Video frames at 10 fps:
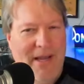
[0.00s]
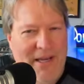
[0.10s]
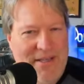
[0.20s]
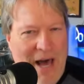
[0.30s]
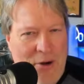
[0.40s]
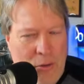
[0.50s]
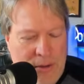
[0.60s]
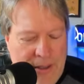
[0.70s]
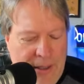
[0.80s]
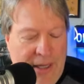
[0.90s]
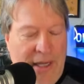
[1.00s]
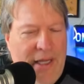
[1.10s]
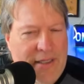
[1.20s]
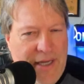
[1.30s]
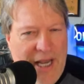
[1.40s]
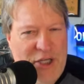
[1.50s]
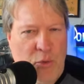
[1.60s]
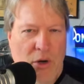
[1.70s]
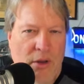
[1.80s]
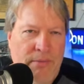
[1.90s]
is not old. Today's
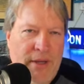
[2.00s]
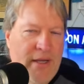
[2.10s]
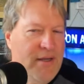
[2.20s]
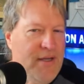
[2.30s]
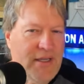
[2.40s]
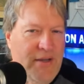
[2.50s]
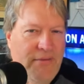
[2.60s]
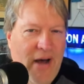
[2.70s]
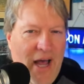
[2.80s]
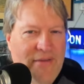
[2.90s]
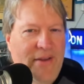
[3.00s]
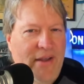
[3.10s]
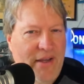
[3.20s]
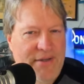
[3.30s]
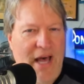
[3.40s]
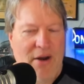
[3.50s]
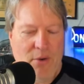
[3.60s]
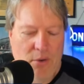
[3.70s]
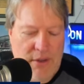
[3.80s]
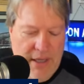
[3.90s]
world, 65 is not
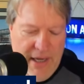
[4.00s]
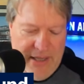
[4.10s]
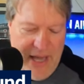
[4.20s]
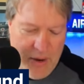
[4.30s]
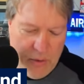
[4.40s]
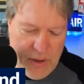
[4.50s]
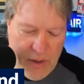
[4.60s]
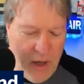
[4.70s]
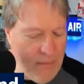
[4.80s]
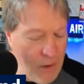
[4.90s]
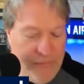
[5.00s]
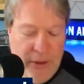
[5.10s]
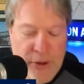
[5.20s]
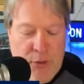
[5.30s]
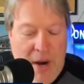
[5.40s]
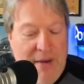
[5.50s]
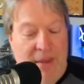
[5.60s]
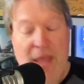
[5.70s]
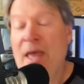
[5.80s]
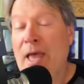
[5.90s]
old, not old at all. Murphy looks
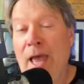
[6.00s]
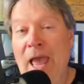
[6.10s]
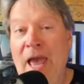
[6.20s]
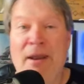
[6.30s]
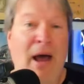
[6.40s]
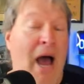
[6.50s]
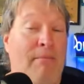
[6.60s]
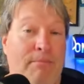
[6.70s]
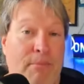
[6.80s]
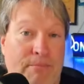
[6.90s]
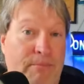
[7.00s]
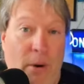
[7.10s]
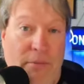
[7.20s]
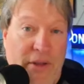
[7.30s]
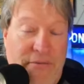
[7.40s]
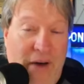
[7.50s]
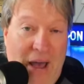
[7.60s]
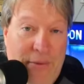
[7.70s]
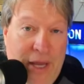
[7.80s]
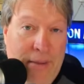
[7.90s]
great, and I'm perfectly
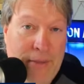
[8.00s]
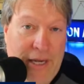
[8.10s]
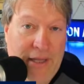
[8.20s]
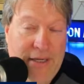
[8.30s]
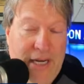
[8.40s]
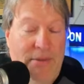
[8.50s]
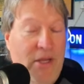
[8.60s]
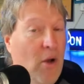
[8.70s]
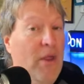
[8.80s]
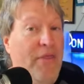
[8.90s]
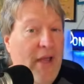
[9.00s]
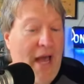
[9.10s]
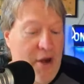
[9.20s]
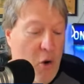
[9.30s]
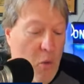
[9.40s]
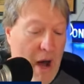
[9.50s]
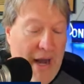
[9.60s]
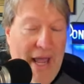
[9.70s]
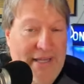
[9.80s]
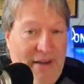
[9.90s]
fine with him leading the team. The only thing I don't
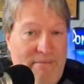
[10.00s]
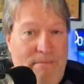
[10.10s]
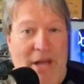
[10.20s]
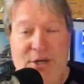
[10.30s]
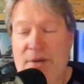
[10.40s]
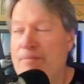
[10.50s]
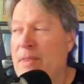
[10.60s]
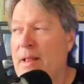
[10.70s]
want, as I've mentioned